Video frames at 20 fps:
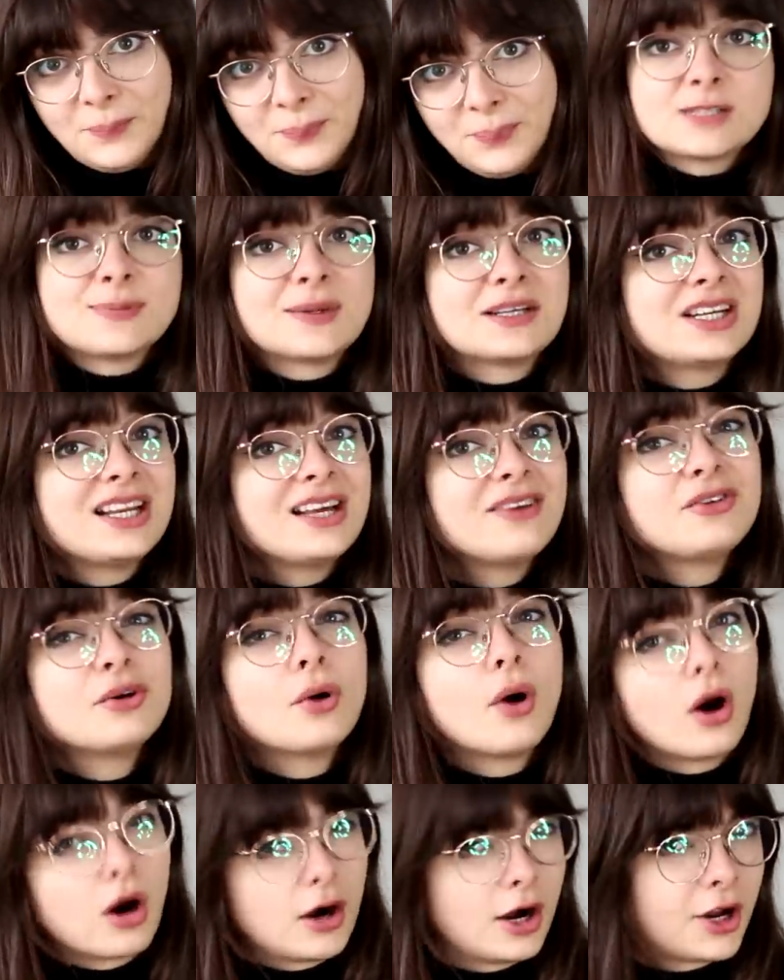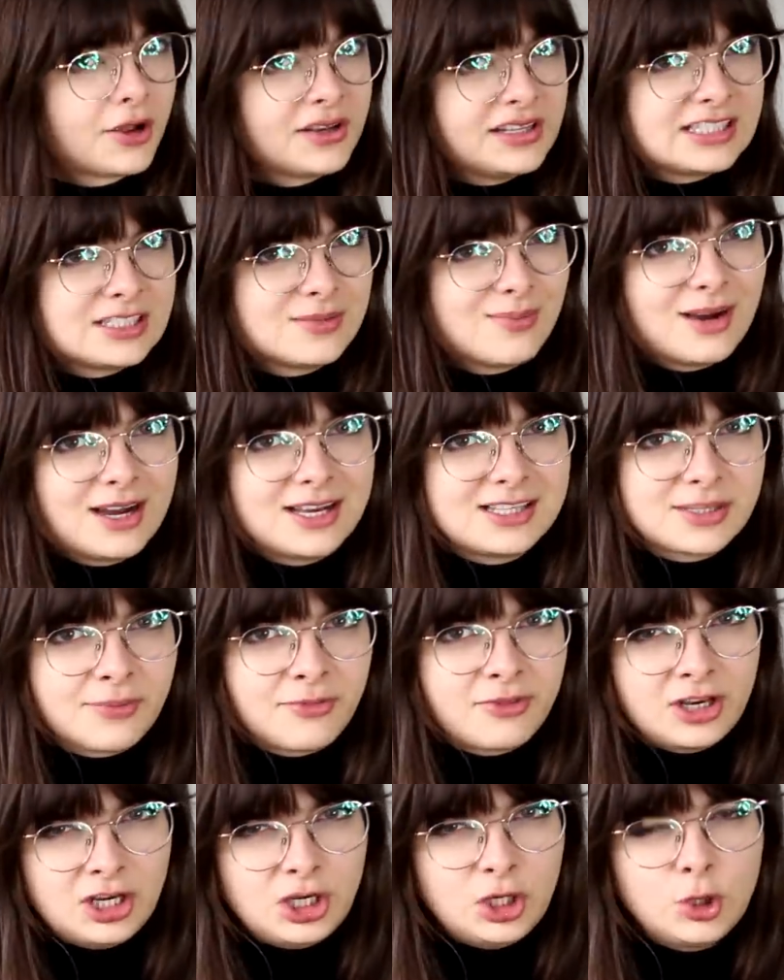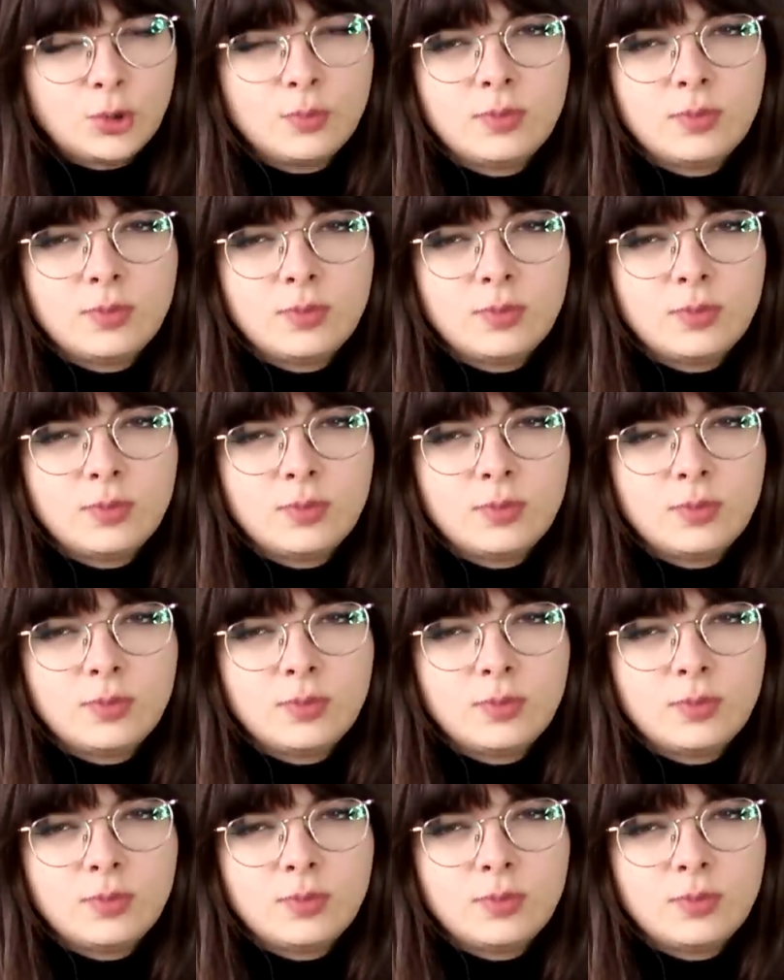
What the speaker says: Especially if you are going to buy something new,